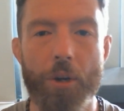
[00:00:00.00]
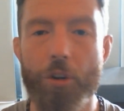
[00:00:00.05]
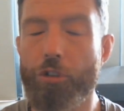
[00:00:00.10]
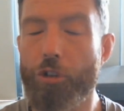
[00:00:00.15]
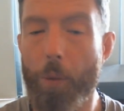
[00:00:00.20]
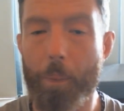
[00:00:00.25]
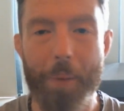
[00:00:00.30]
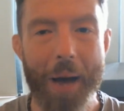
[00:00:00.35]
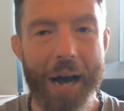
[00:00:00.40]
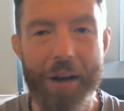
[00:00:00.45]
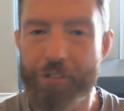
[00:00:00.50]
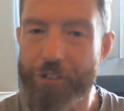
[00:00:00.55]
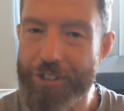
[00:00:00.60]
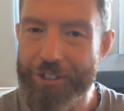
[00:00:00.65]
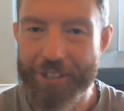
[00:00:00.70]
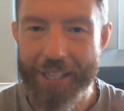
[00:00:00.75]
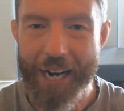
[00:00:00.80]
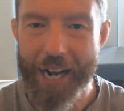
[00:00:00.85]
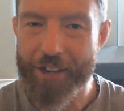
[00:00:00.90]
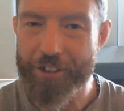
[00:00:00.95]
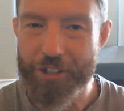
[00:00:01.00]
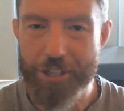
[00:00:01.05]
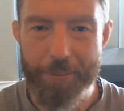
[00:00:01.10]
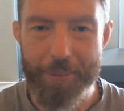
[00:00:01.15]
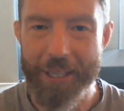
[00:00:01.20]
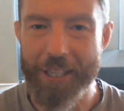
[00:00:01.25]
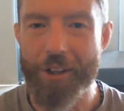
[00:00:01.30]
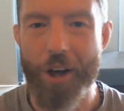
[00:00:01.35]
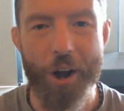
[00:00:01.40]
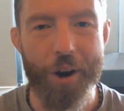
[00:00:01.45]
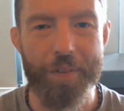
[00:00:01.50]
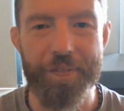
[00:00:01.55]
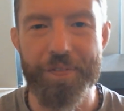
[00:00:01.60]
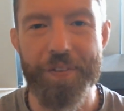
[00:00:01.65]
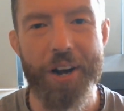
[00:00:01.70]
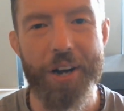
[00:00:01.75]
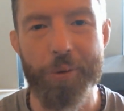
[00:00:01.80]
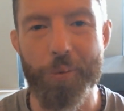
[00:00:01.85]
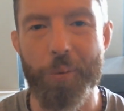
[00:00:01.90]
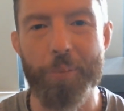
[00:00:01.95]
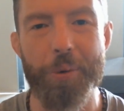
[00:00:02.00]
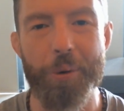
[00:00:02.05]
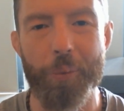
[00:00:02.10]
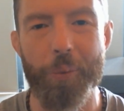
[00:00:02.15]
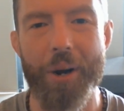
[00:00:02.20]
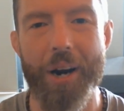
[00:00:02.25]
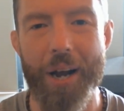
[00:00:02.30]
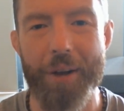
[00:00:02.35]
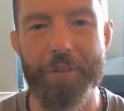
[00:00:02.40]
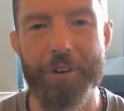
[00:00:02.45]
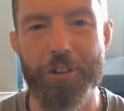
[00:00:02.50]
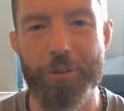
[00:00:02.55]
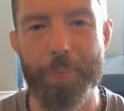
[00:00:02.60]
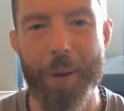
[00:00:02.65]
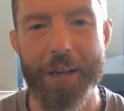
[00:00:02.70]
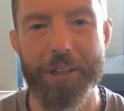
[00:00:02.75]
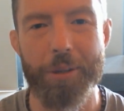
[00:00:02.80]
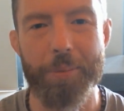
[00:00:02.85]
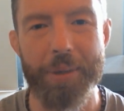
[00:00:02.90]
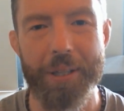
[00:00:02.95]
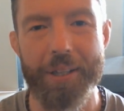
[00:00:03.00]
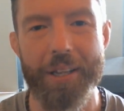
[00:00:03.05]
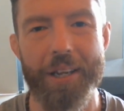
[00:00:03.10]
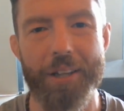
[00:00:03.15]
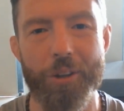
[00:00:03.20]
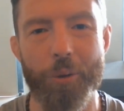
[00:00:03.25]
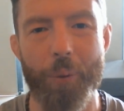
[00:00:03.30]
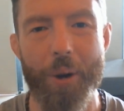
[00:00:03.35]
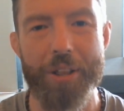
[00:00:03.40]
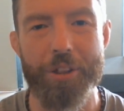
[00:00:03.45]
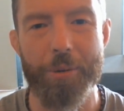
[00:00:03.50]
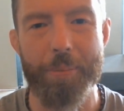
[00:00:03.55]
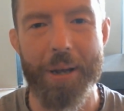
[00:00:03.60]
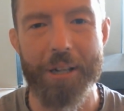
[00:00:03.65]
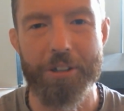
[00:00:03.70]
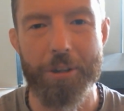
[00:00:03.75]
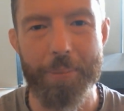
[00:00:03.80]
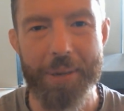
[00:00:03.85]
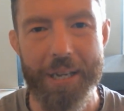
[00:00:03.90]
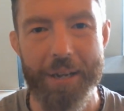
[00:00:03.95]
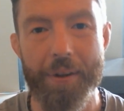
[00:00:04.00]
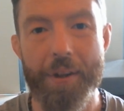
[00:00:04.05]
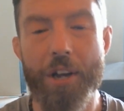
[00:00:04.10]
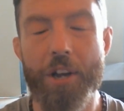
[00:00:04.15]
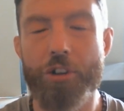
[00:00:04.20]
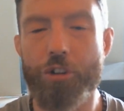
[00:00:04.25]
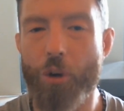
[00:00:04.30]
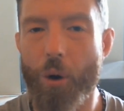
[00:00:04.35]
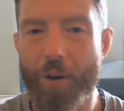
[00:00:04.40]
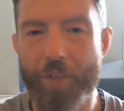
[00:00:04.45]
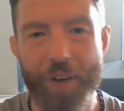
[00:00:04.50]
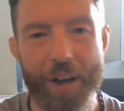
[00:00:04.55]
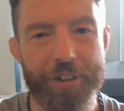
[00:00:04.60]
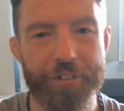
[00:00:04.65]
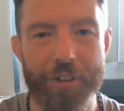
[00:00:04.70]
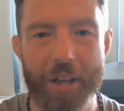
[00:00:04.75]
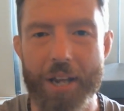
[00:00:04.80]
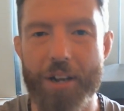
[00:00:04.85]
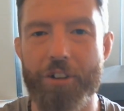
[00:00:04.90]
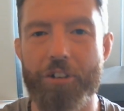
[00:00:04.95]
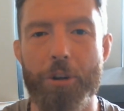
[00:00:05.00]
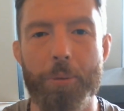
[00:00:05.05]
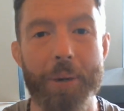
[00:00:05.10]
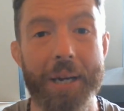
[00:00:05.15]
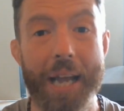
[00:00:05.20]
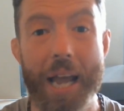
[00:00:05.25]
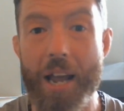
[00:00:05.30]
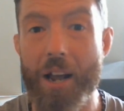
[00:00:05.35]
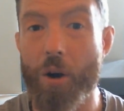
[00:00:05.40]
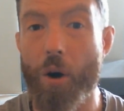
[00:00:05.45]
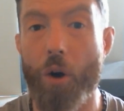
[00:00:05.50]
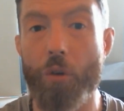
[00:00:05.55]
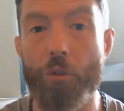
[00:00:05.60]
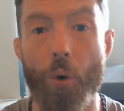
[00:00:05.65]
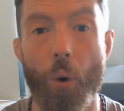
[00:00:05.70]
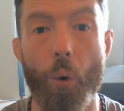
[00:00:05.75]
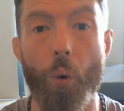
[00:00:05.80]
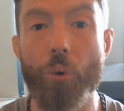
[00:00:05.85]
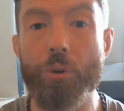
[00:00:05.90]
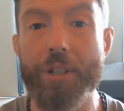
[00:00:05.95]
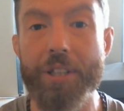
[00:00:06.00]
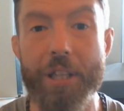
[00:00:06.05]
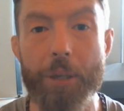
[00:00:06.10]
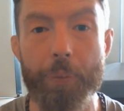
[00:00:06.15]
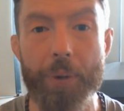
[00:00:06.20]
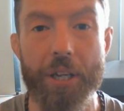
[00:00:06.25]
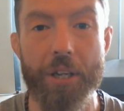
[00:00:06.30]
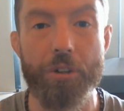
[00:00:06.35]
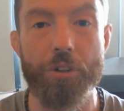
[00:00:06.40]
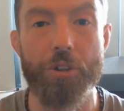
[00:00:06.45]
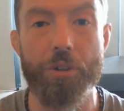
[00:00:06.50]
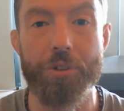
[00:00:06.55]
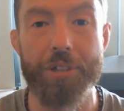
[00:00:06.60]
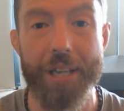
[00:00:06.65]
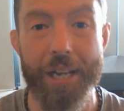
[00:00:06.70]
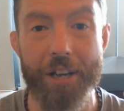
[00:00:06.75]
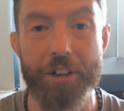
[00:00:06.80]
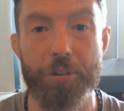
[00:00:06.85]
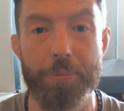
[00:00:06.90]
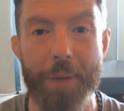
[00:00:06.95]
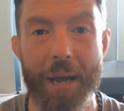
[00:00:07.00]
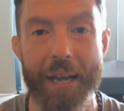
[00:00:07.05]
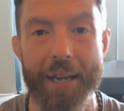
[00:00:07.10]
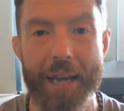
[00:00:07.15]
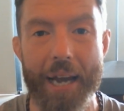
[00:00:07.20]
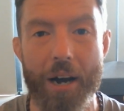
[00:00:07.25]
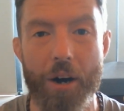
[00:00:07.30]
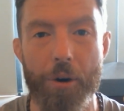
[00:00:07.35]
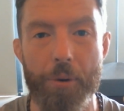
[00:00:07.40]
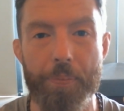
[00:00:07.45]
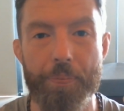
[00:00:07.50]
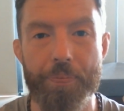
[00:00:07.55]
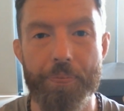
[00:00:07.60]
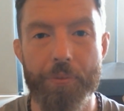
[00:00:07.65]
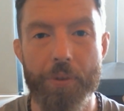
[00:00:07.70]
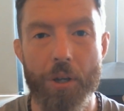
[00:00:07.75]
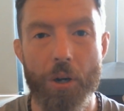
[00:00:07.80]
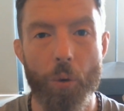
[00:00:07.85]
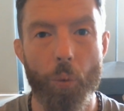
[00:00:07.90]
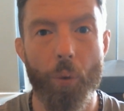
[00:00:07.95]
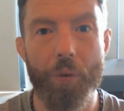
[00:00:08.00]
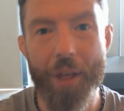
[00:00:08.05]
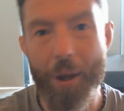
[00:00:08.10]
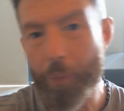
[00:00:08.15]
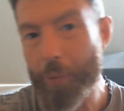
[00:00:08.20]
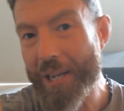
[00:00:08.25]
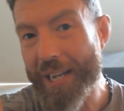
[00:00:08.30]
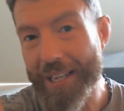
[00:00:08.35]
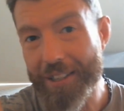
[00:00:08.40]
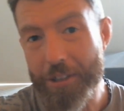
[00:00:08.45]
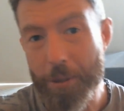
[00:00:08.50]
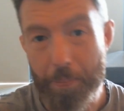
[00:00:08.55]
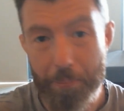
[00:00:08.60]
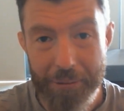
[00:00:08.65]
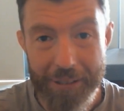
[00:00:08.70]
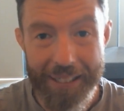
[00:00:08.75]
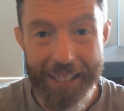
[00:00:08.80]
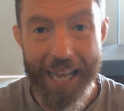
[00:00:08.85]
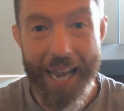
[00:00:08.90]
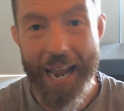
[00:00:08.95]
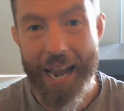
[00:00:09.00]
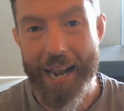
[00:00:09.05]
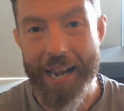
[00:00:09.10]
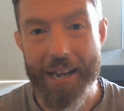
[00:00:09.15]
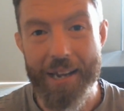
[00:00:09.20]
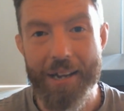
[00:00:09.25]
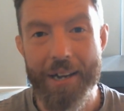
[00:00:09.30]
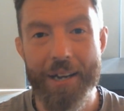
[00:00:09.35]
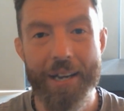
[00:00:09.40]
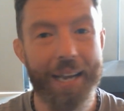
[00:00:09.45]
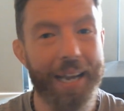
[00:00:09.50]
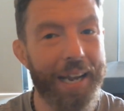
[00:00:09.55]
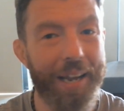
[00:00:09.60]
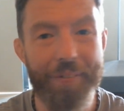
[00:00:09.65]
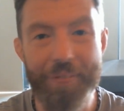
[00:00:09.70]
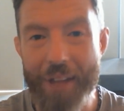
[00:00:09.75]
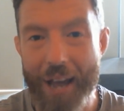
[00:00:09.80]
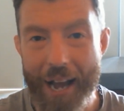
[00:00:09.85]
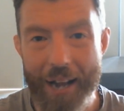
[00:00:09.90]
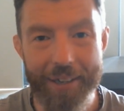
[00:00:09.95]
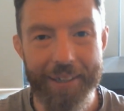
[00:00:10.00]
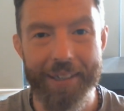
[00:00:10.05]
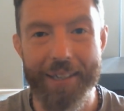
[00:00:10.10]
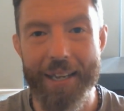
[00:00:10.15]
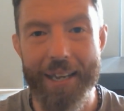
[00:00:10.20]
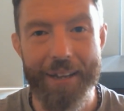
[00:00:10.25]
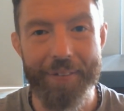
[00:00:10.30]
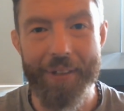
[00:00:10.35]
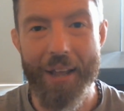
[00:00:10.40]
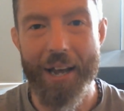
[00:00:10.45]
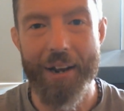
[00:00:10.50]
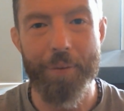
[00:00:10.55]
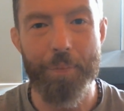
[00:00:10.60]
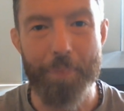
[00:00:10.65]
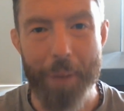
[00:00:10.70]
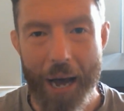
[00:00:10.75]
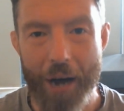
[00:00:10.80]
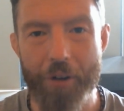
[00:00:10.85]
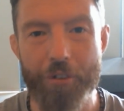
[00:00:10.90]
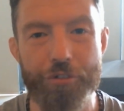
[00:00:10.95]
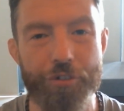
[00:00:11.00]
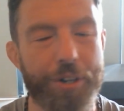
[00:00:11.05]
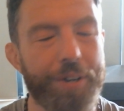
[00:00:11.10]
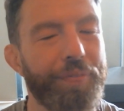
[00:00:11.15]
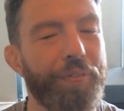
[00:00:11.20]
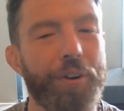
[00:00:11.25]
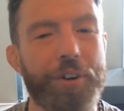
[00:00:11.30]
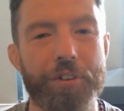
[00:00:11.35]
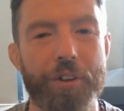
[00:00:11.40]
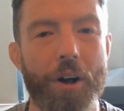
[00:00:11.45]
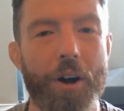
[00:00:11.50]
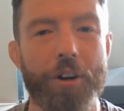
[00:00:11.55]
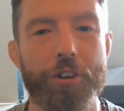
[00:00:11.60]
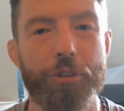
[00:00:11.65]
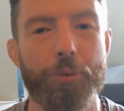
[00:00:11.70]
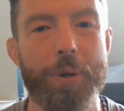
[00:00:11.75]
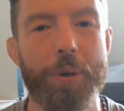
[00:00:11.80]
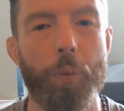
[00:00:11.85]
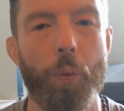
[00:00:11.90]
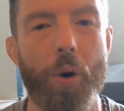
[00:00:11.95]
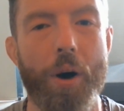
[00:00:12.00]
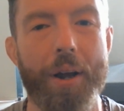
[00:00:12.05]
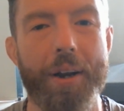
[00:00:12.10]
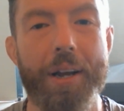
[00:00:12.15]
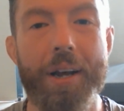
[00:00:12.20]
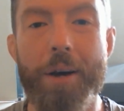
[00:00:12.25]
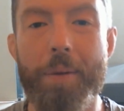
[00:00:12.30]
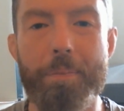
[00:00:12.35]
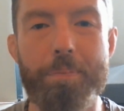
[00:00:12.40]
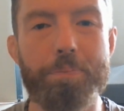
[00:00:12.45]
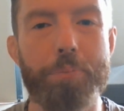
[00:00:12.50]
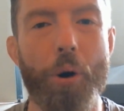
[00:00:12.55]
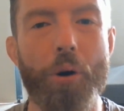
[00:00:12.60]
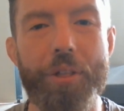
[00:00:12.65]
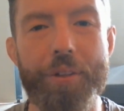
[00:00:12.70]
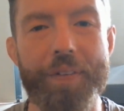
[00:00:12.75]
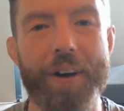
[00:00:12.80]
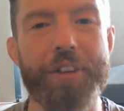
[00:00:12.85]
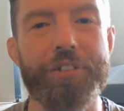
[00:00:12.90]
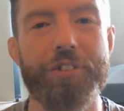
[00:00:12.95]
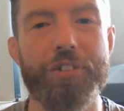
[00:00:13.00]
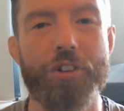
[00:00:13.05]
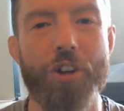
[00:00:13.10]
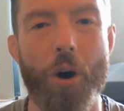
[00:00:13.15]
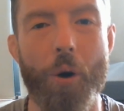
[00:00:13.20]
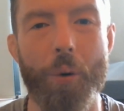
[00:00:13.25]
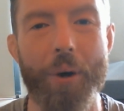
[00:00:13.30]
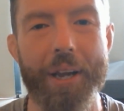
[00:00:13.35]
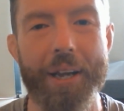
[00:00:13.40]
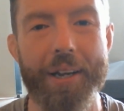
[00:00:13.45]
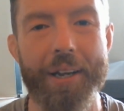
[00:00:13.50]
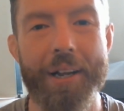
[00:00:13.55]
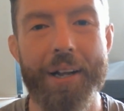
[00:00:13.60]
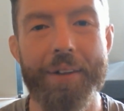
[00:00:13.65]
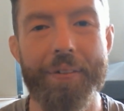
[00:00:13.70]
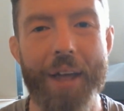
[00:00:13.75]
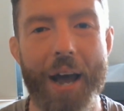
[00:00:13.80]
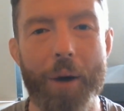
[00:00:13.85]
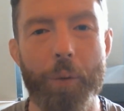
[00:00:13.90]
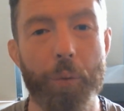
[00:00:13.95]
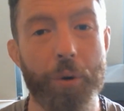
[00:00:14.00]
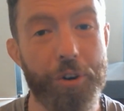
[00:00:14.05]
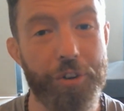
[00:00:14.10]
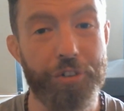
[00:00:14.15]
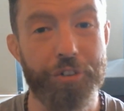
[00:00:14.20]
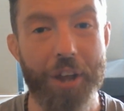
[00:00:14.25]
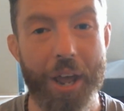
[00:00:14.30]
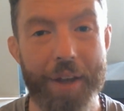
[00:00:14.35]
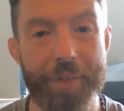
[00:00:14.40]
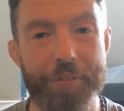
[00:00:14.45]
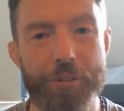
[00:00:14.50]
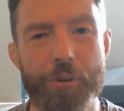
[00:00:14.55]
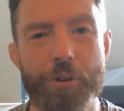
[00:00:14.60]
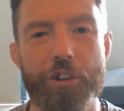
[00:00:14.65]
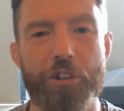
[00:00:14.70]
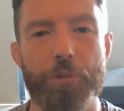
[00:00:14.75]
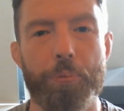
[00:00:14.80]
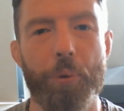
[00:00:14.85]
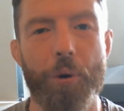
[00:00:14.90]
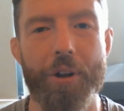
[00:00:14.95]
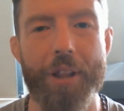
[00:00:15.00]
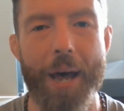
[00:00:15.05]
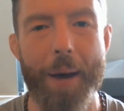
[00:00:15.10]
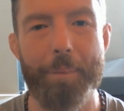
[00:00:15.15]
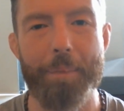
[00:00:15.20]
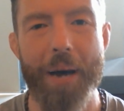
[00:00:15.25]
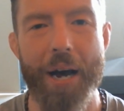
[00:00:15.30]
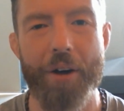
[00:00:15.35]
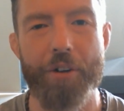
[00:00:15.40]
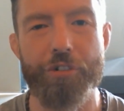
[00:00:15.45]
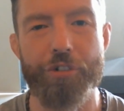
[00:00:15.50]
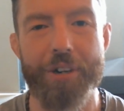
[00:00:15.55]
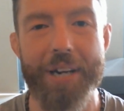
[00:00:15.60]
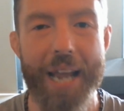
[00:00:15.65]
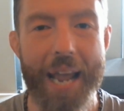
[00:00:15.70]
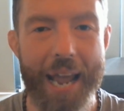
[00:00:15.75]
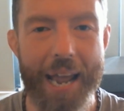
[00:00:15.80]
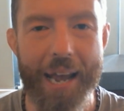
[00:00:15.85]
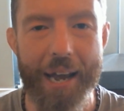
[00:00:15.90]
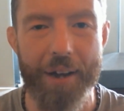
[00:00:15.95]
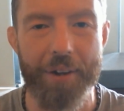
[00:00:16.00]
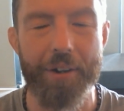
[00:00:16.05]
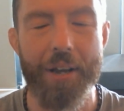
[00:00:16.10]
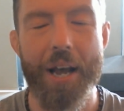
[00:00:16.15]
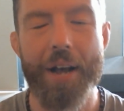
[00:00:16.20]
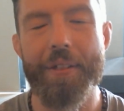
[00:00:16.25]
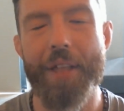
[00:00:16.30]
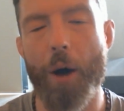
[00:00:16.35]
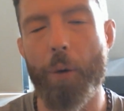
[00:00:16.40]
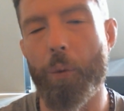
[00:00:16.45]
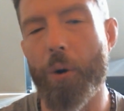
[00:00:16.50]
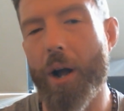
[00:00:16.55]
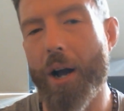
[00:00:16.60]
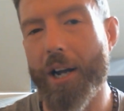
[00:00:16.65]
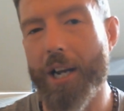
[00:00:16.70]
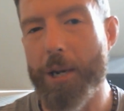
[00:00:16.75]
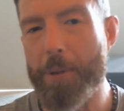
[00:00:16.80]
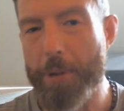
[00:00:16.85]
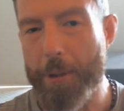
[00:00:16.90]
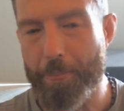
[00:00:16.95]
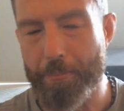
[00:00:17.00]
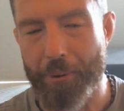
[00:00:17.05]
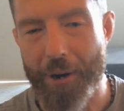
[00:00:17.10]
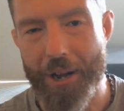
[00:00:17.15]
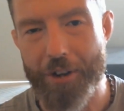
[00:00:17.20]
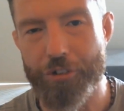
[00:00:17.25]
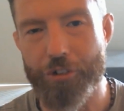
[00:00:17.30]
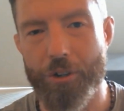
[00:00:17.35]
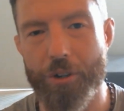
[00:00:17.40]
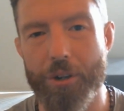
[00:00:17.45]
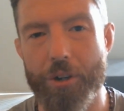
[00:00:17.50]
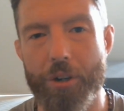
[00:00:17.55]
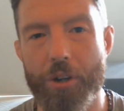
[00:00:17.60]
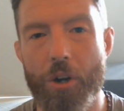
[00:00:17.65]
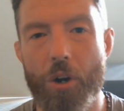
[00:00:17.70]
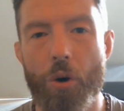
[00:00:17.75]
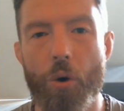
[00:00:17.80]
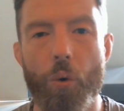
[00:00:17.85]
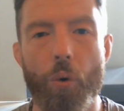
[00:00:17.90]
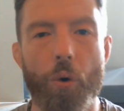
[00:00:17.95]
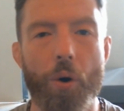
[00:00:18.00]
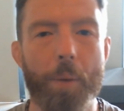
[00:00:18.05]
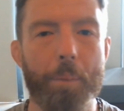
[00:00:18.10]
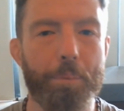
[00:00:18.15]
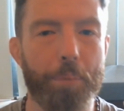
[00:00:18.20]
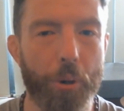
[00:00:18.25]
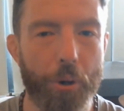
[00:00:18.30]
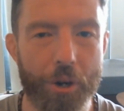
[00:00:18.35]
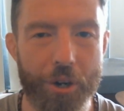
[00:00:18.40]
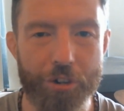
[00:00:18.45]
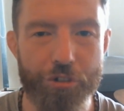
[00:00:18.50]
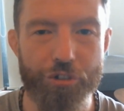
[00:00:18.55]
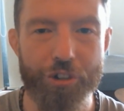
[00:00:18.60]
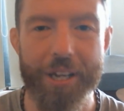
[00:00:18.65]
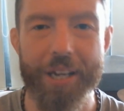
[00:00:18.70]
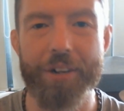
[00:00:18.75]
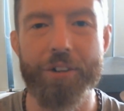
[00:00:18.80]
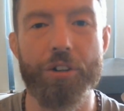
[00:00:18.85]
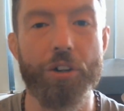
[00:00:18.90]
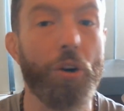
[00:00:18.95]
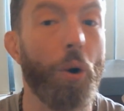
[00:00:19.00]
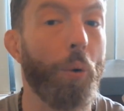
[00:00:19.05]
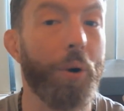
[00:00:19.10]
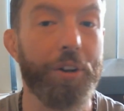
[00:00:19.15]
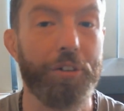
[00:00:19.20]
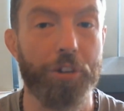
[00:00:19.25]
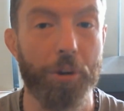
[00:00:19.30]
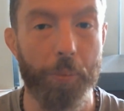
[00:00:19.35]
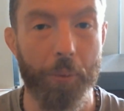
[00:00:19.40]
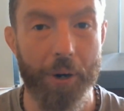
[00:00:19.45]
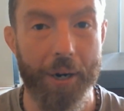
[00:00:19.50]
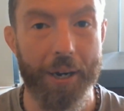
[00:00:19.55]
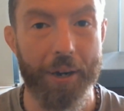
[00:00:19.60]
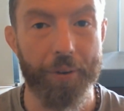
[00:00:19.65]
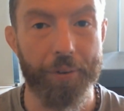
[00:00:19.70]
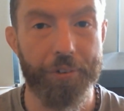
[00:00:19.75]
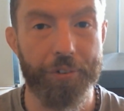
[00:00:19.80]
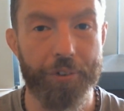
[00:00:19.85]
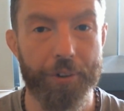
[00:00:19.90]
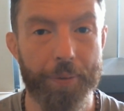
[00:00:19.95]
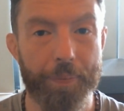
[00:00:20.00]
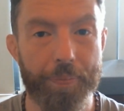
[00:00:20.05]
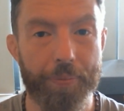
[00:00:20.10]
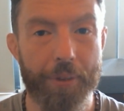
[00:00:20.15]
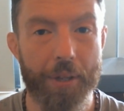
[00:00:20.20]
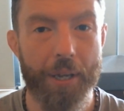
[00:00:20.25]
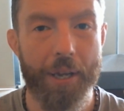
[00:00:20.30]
So boundaries can actually be a lot of fun when I respect them in the way they're meant to be. So if I say to somebody, hey, the only thing we can do today is make out, well then we get to play in that boundary for as long as we want, both of us knowing that we're safe to explore that boundary and that we're not going to be pressured or pushed into going somewhere else.